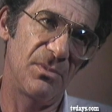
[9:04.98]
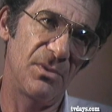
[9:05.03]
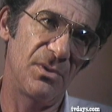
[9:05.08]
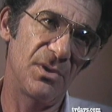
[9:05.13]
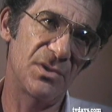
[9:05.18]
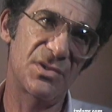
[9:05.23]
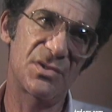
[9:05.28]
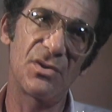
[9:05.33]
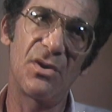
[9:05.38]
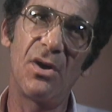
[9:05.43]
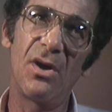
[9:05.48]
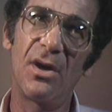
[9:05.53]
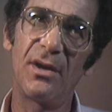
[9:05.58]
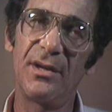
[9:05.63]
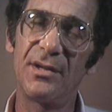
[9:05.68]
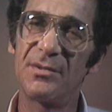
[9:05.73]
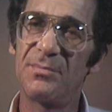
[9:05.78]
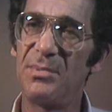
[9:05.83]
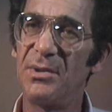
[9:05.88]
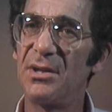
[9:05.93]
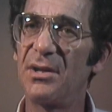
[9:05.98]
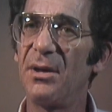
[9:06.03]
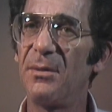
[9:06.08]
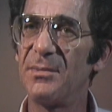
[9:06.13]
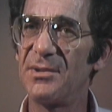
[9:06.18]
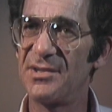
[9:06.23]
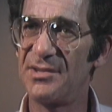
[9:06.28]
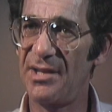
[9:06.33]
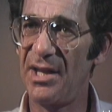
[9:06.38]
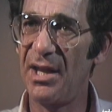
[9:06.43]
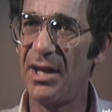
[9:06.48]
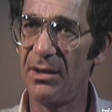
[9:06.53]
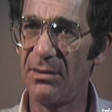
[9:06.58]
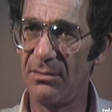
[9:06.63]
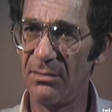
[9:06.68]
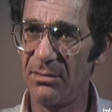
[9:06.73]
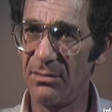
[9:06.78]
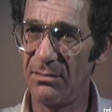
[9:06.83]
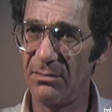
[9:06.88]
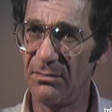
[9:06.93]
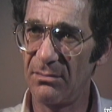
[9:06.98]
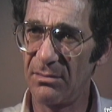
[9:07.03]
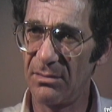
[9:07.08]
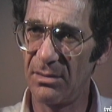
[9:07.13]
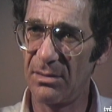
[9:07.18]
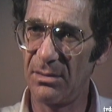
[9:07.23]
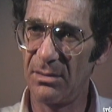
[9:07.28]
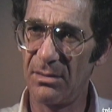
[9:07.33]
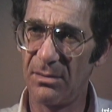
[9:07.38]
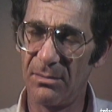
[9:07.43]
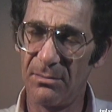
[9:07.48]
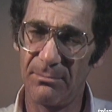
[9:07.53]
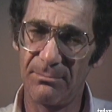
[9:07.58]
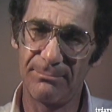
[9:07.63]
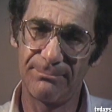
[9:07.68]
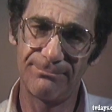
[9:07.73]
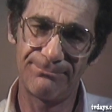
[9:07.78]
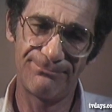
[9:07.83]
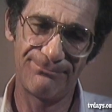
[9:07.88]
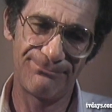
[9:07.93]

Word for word: the song has become a standard. Um,